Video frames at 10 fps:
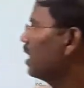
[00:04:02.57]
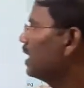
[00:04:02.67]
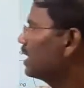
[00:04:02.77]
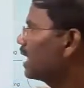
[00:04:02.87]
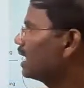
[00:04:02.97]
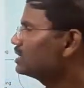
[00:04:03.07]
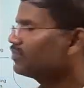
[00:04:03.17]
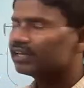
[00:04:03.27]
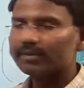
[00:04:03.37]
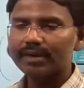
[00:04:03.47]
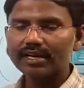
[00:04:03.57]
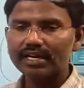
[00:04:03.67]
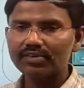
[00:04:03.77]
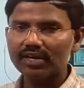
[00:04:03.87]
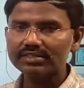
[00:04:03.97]
and classify the medical
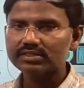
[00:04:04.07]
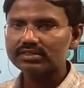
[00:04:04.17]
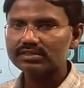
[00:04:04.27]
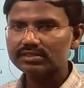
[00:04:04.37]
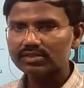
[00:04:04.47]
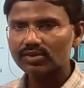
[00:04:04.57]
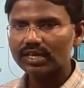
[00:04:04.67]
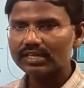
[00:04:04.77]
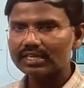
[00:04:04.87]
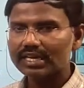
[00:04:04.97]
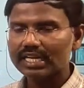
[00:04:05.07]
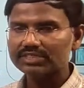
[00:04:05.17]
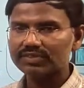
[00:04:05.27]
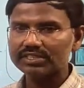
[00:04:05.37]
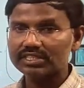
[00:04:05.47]
device. Okay, the
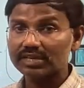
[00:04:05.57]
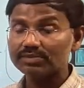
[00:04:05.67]
classification comes